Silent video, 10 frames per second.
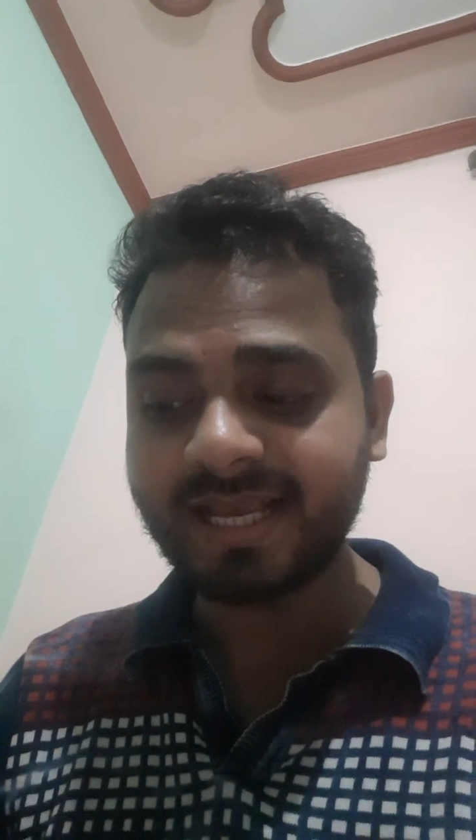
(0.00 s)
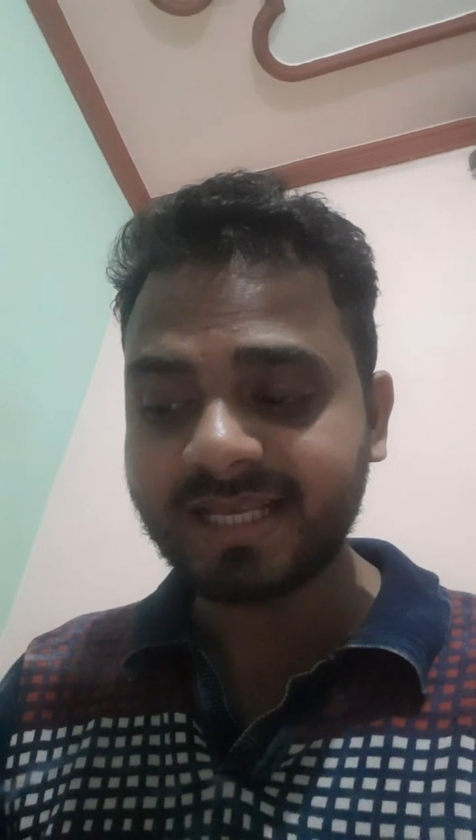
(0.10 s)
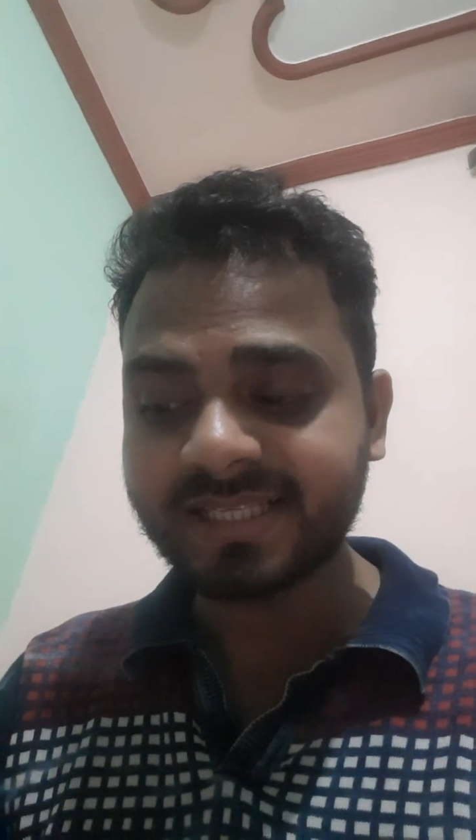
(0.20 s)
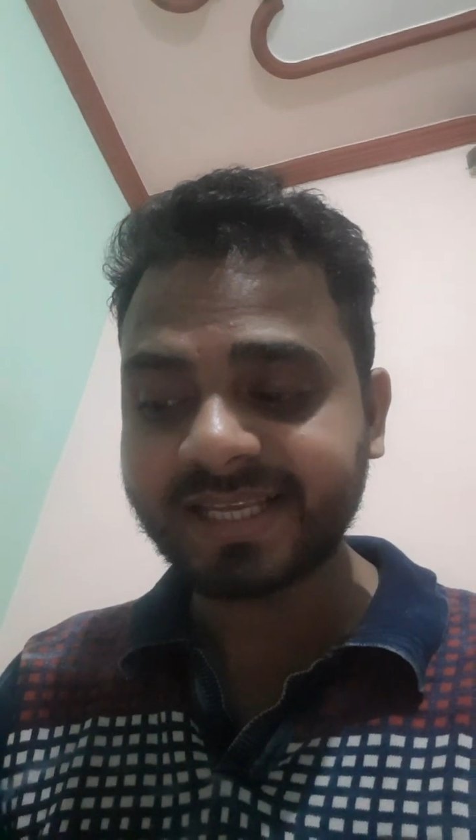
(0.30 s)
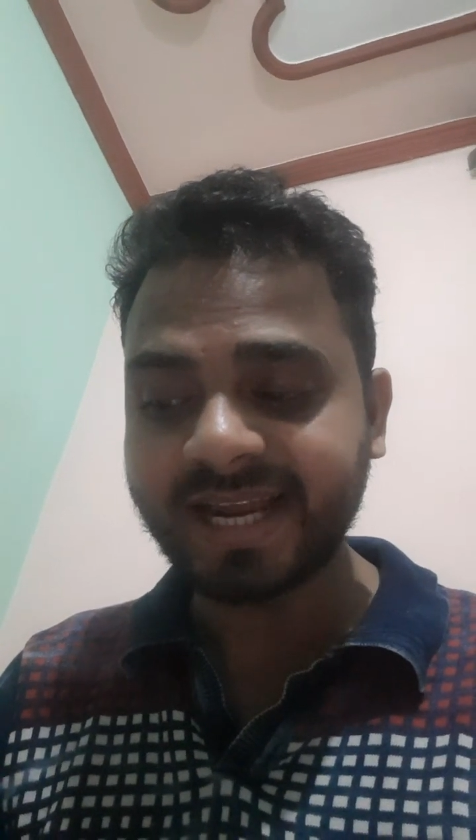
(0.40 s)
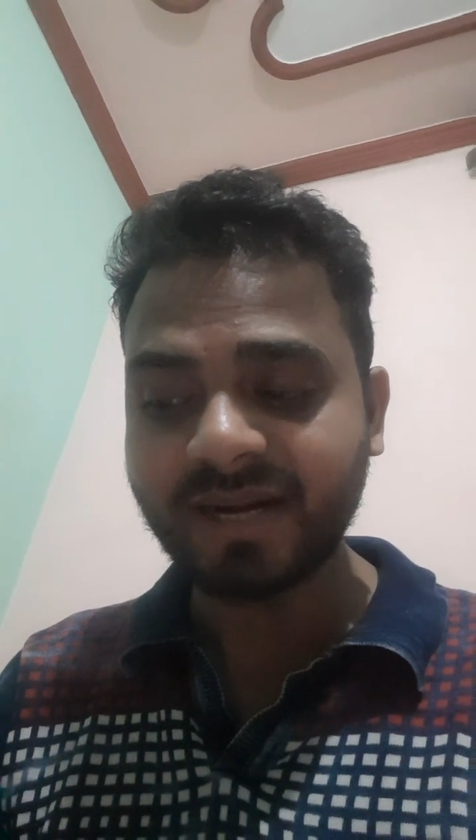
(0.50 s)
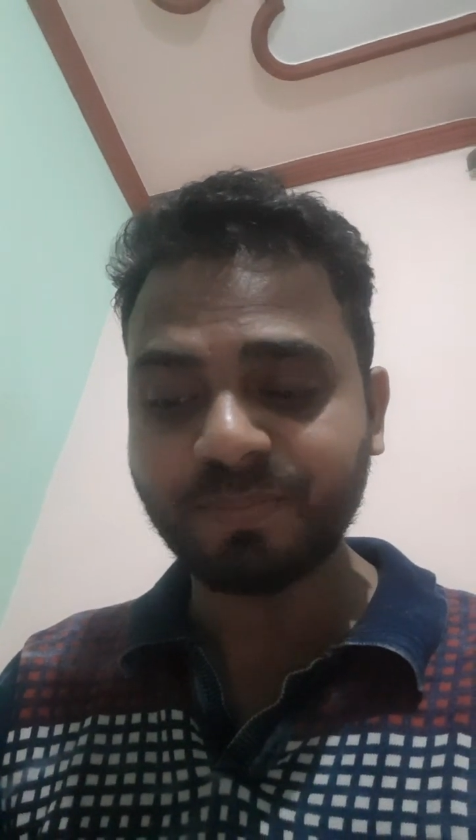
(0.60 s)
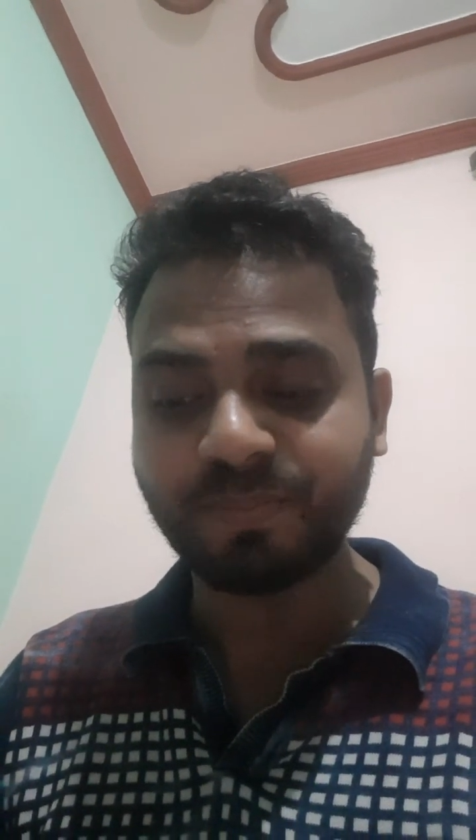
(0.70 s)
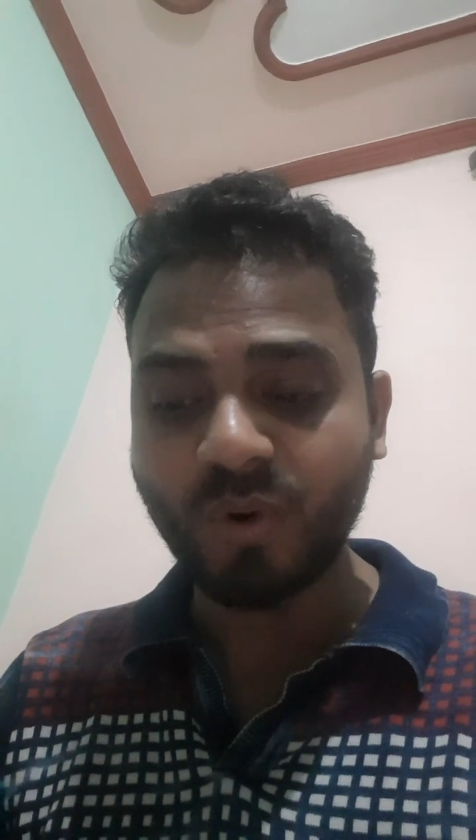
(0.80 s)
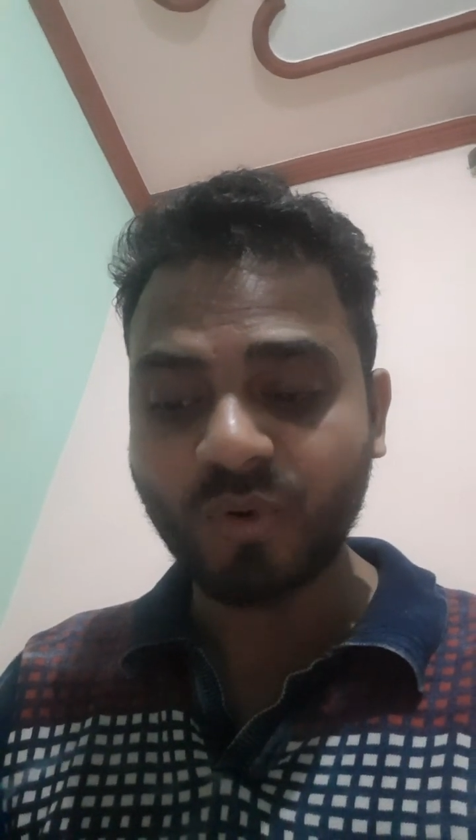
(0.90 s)

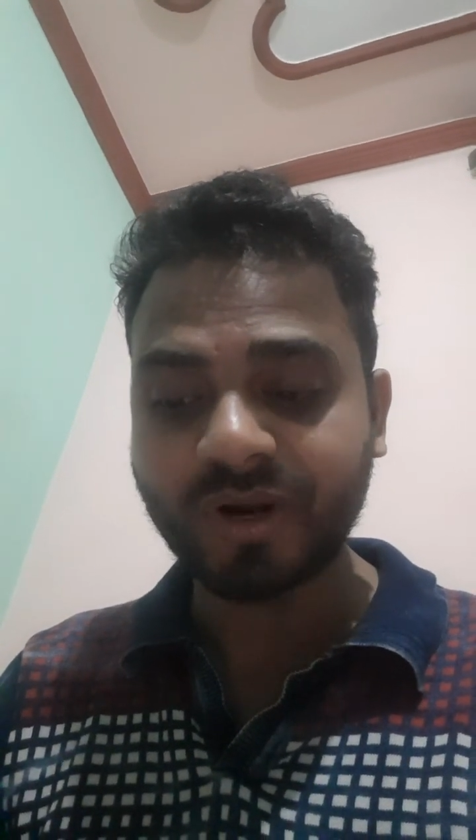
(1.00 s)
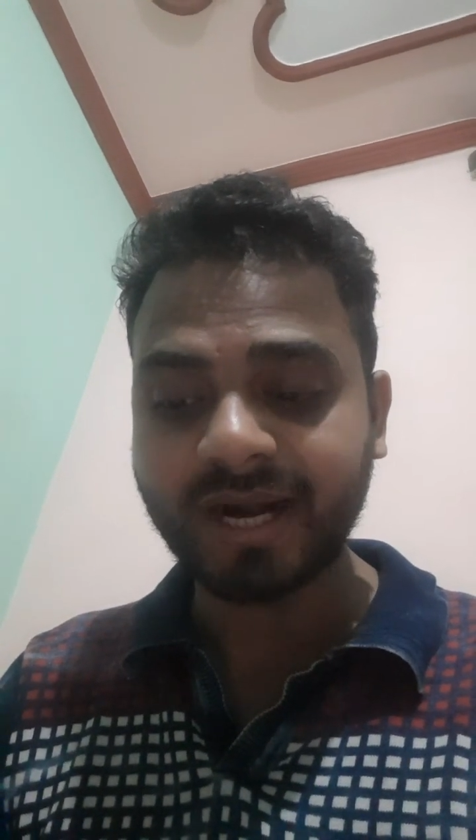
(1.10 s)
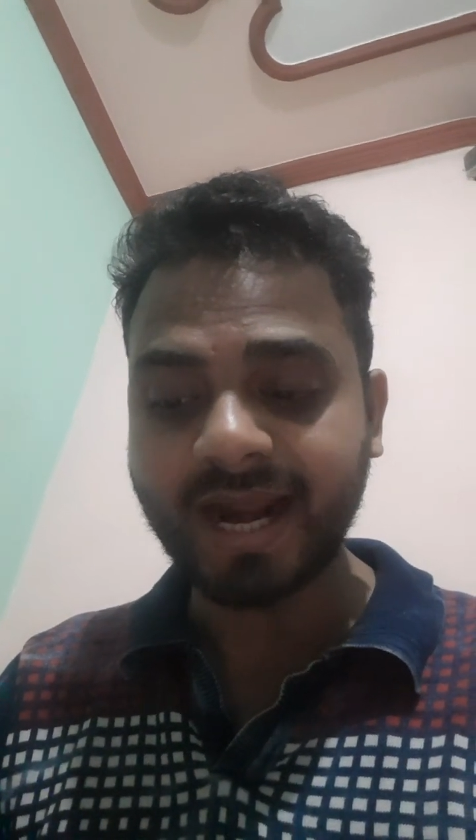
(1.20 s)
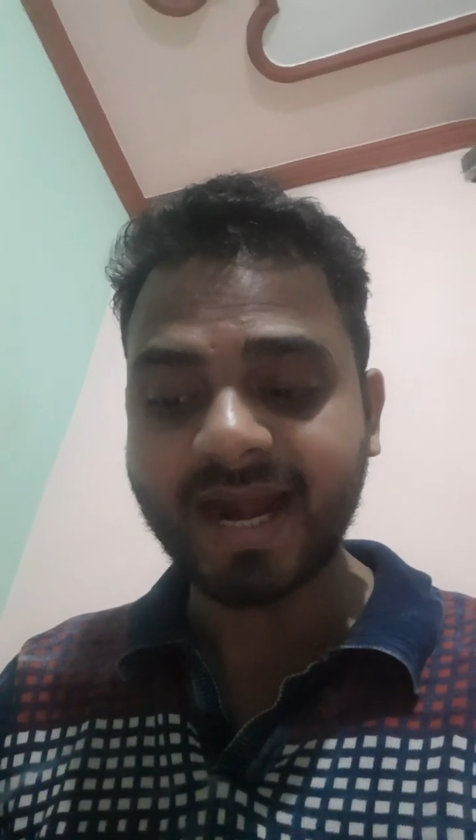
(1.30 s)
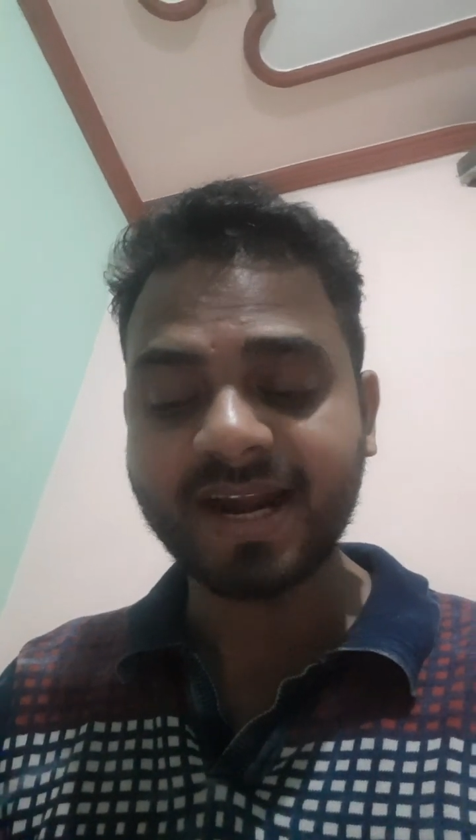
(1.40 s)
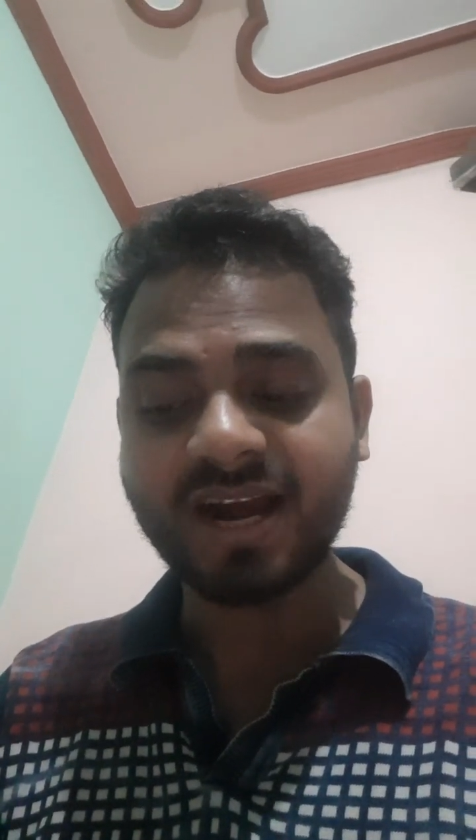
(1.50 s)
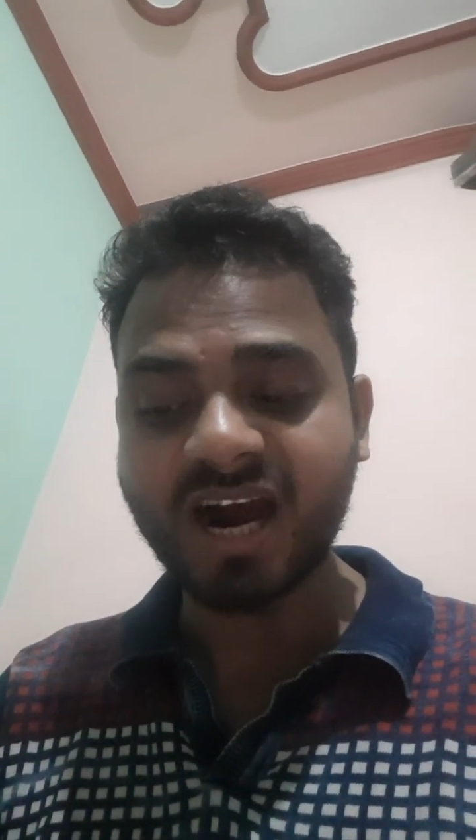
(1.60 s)
skateboarder and